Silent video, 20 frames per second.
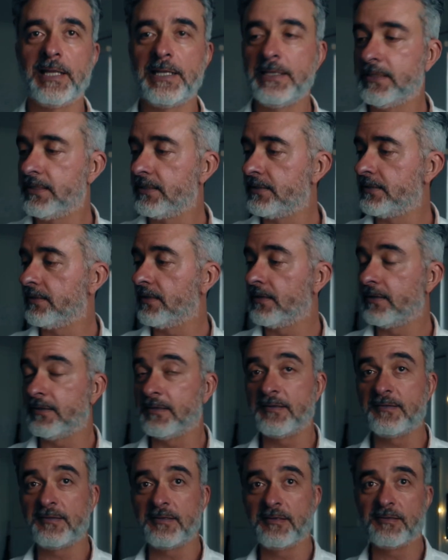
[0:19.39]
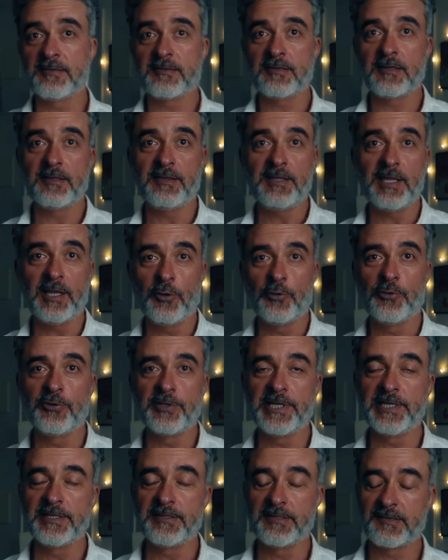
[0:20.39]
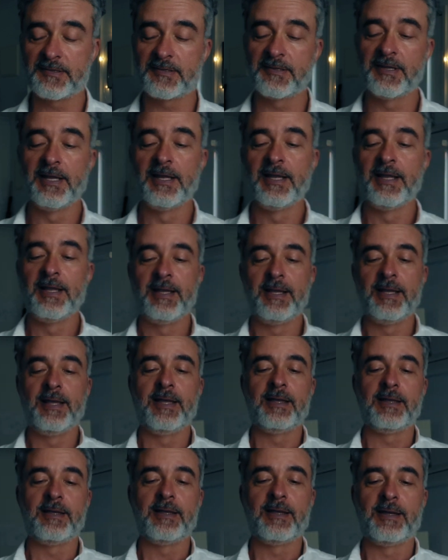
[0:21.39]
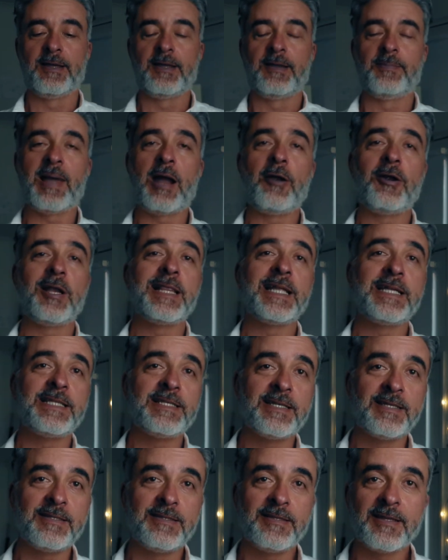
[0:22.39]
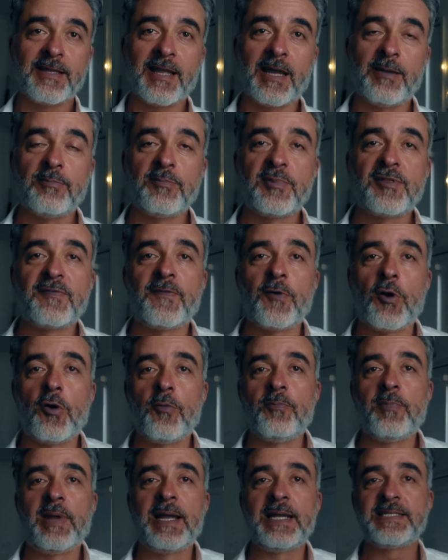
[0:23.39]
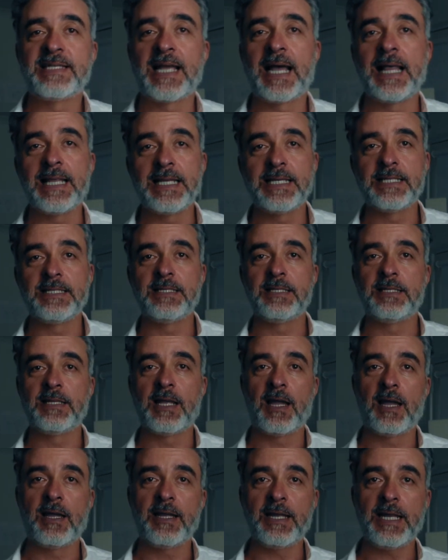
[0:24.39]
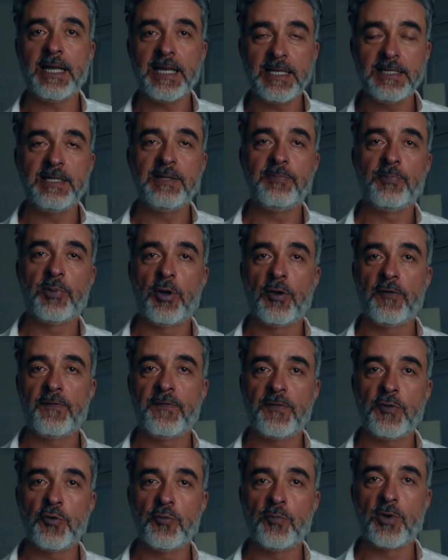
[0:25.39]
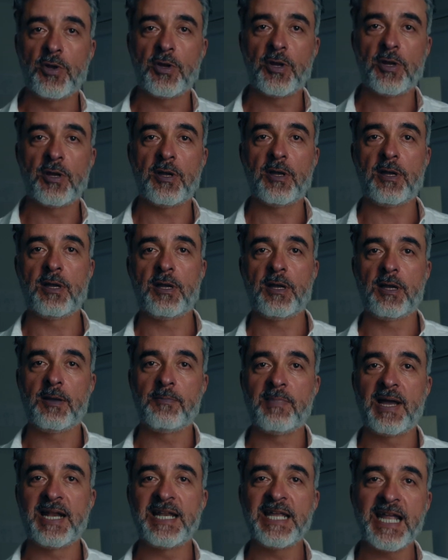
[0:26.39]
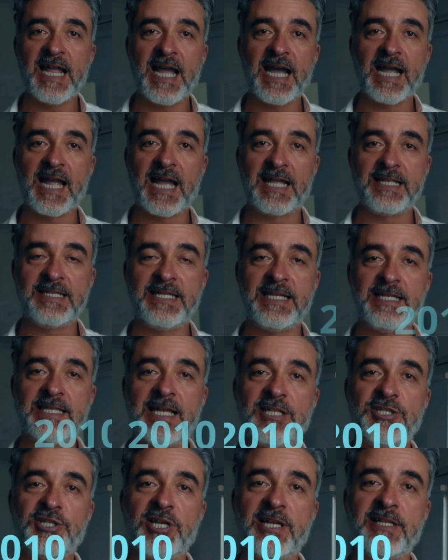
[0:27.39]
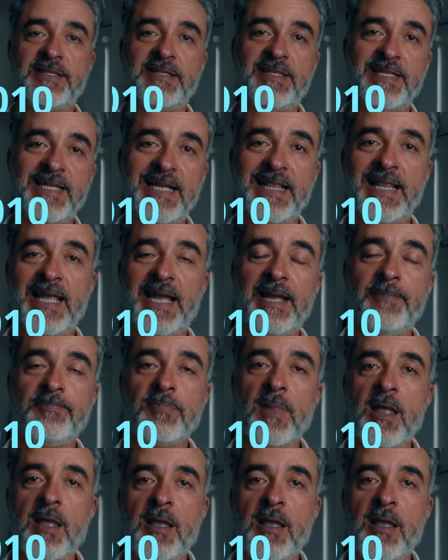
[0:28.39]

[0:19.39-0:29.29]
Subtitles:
Lyndon, this is the audience. Barry Lyndon comes from Italian indie perfumer Maria Candida Gentile.